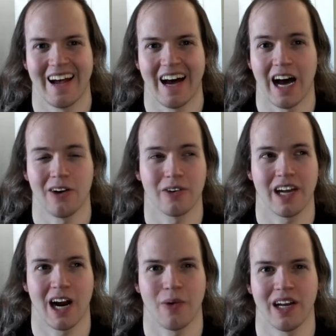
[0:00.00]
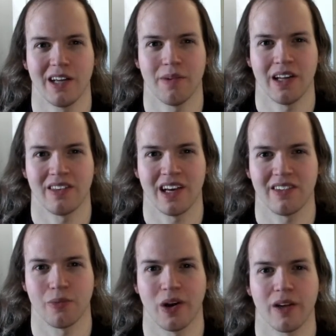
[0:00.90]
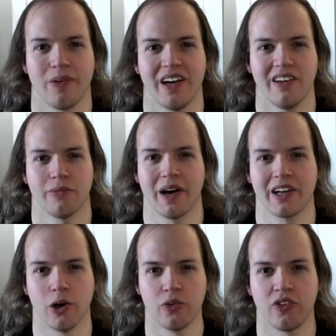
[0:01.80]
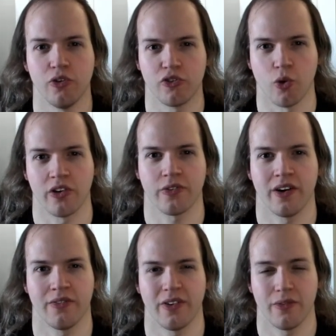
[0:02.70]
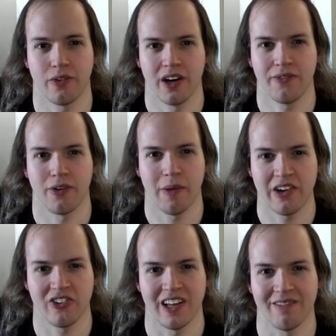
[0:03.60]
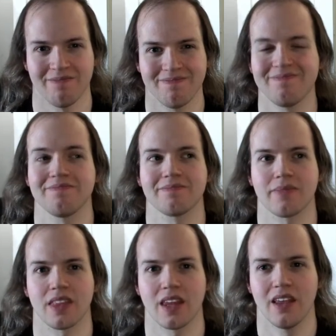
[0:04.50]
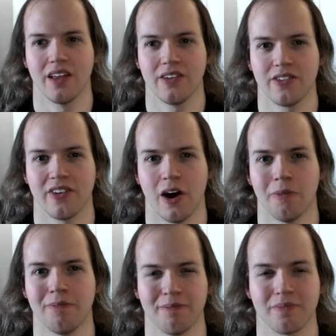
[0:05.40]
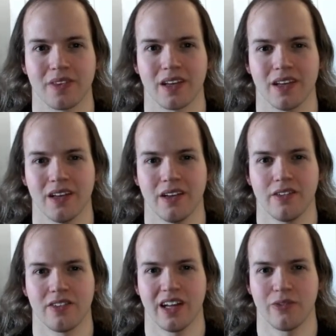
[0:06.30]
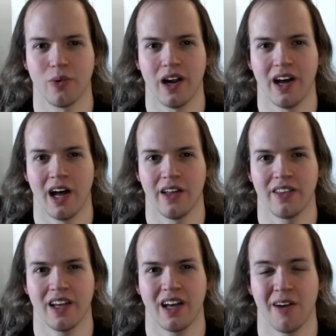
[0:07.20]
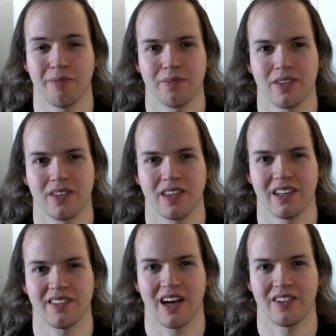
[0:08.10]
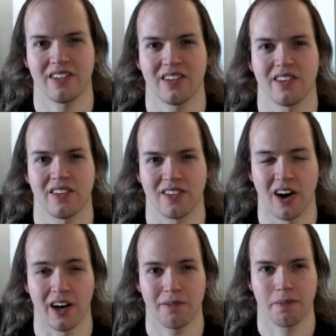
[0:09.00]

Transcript: I don't care what anybody thinks. Wikipedia is my go-to source for information. So that's what that sound is at the start,